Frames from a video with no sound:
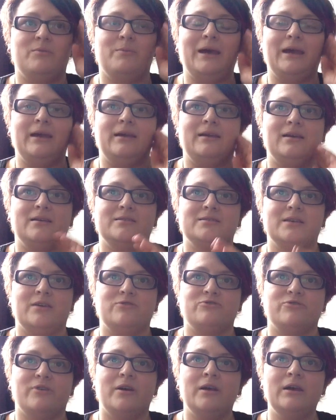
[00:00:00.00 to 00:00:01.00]
pain,
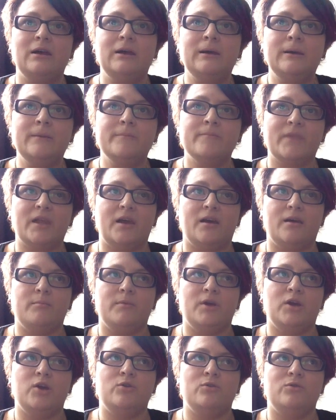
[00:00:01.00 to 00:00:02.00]
etc.,
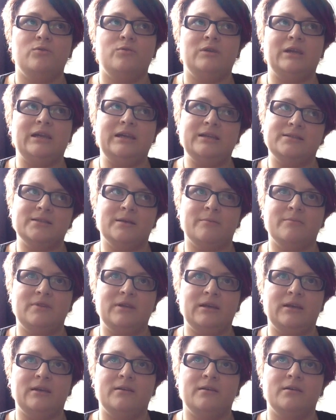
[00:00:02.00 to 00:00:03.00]
who need
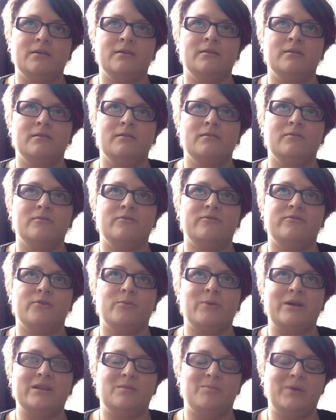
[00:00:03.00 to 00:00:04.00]
something for
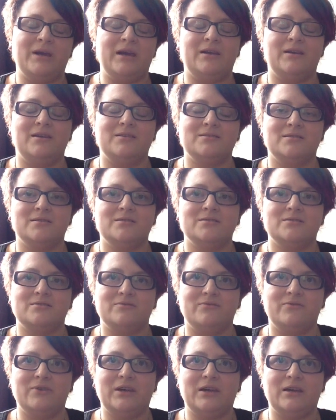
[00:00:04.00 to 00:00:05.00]
when the pain isn't as
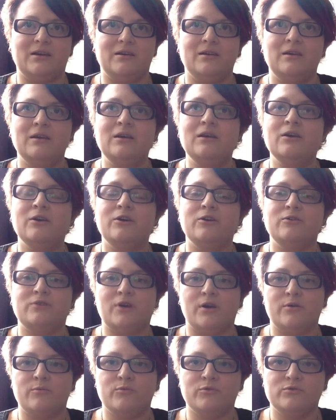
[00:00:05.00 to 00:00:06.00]
severe, who
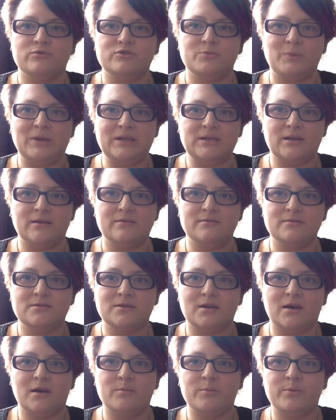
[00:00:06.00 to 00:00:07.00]
don't want to be dosed
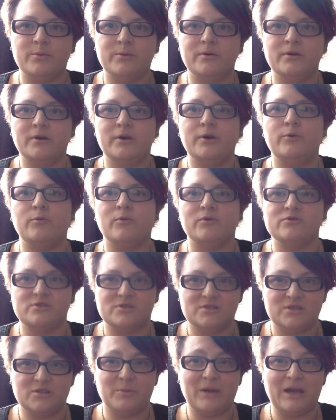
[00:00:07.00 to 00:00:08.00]
up, who want to
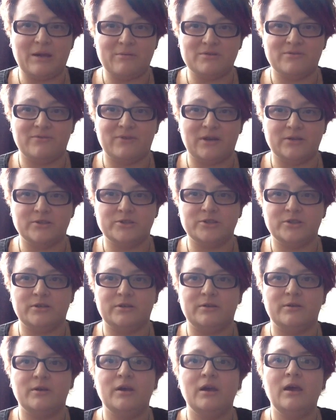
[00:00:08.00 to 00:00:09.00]
still be able to
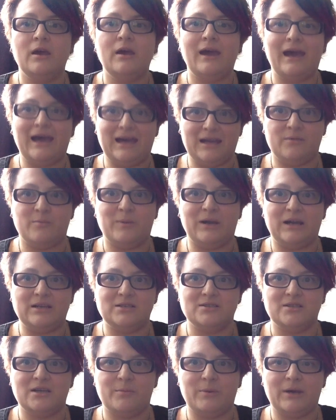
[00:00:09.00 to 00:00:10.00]
function and
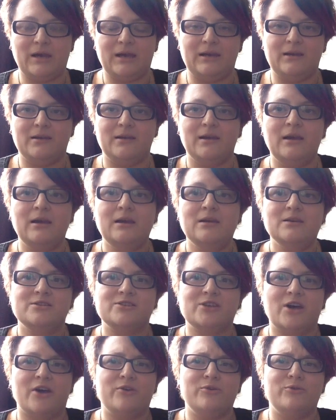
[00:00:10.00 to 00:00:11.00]
manage their pain.
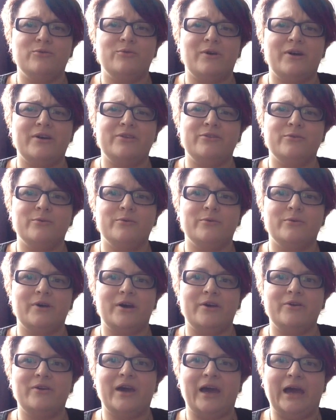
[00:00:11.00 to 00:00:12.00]
So I thought,
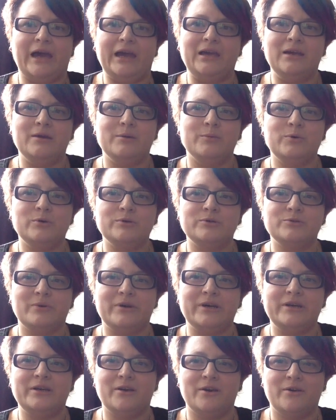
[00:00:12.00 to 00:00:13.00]
okay, what do
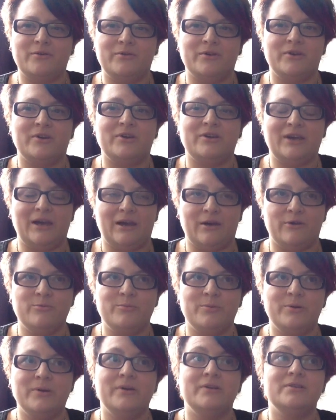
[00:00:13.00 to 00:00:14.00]
I know that could
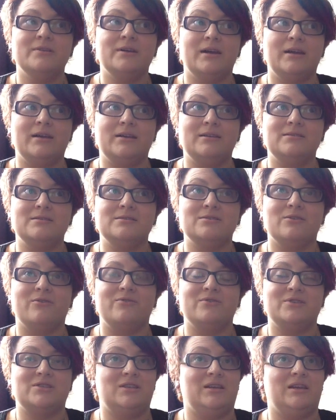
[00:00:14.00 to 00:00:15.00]
help? And
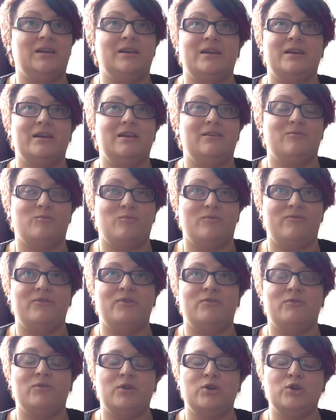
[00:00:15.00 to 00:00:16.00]
obviously any of
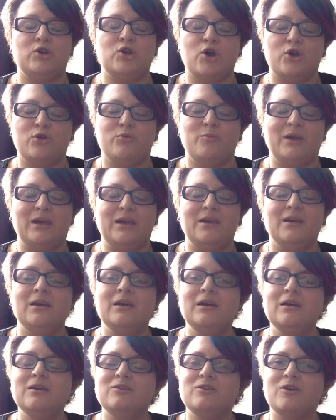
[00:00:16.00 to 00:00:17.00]
you that know me
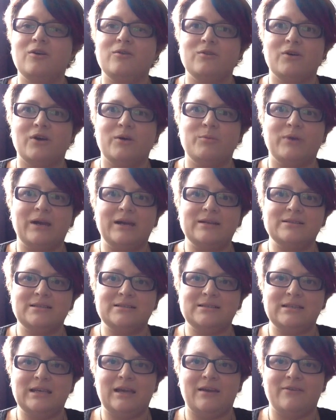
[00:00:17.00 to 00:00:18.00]
know that I
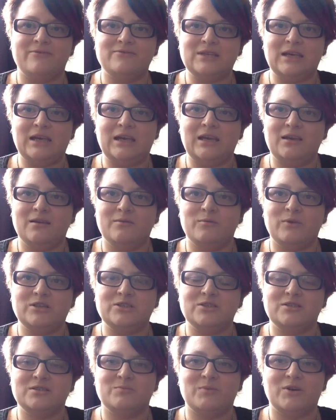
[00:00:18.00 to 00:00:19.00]
practice EFT,
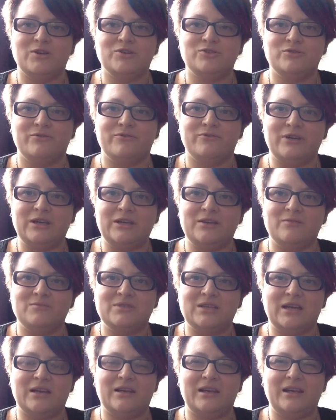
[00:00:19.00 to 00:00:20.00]
which is emotional freedom
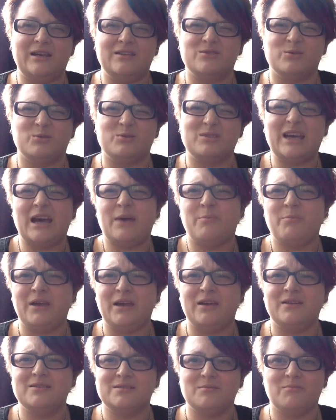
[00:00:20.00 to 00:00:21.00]
techniques, or
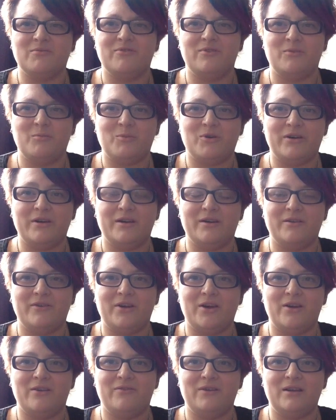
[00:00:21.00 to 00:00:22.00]
tapping, some of you might have
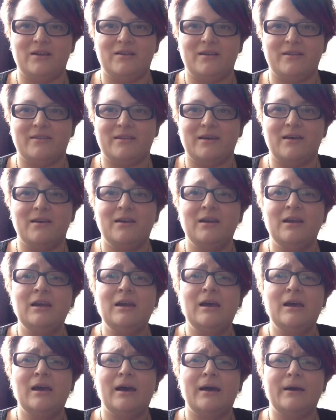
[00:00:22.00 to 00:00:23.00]
heard of it like that.
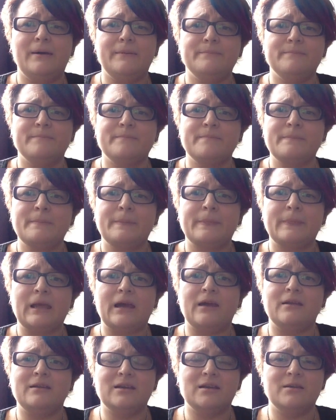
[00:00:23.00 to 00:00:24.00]
And
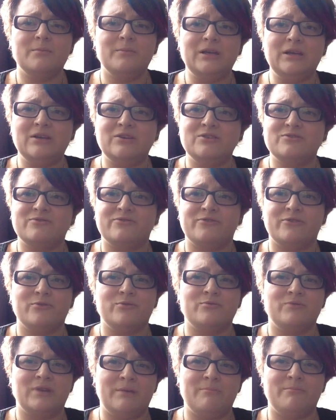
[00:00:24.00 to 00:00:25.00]
it can be used for
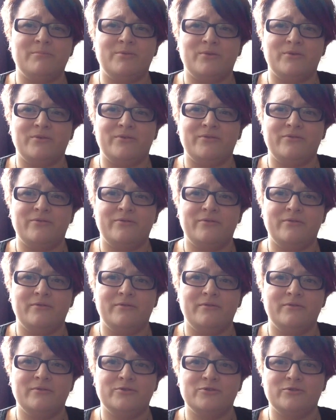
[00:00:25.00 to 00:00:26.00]
all number of
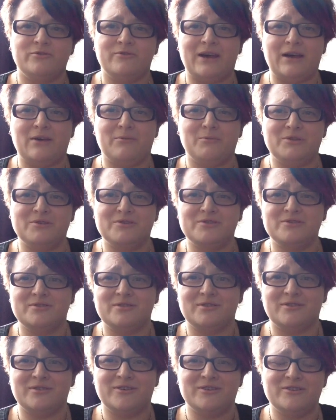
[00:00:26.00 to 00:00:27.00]
sort of ailments
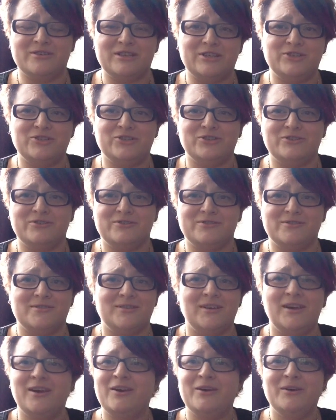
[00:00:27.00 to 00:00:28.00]
and
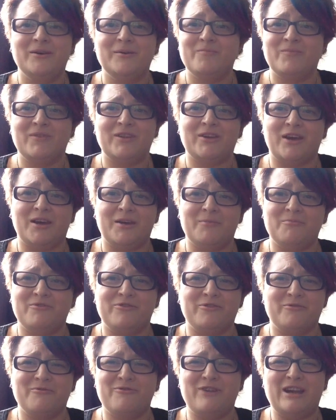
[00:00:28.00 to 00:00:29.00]
conditions,
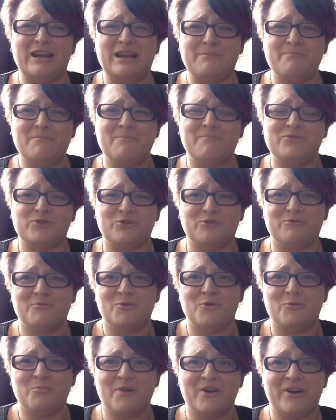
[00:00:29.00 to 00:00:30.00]
from really sort of
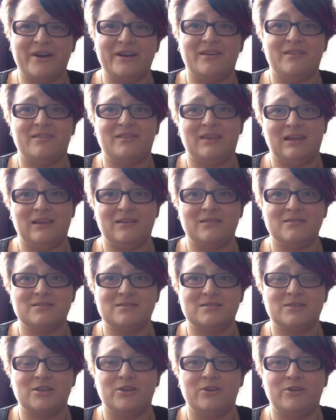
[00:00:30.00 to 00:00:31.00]
more minor
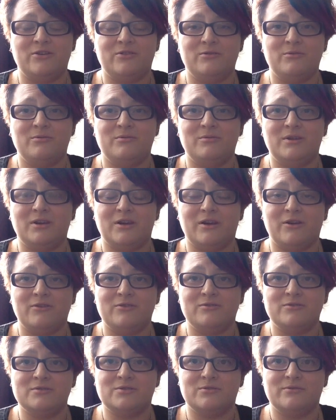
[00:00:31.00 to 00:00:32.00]
things to,
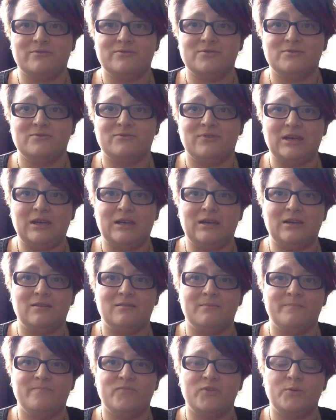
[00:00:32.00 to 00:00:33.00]
sort of severe
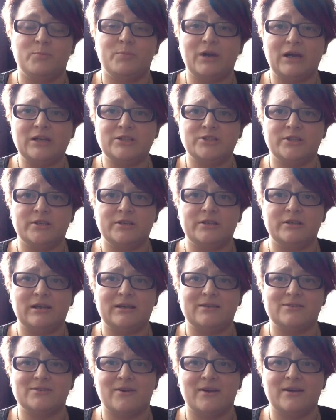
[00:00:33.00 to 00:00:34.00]
depression,
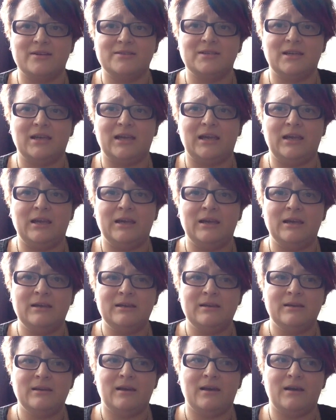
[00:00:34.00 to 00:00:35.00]
anxiety,
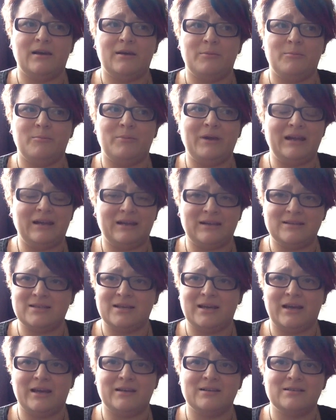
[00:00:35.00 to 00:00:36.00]
panic
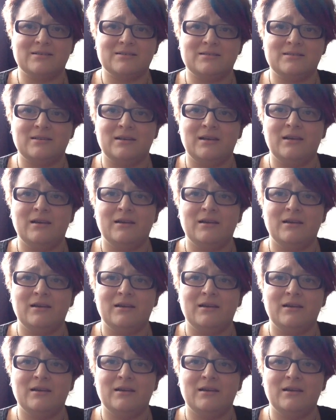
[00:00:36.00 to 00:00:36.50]
attacks,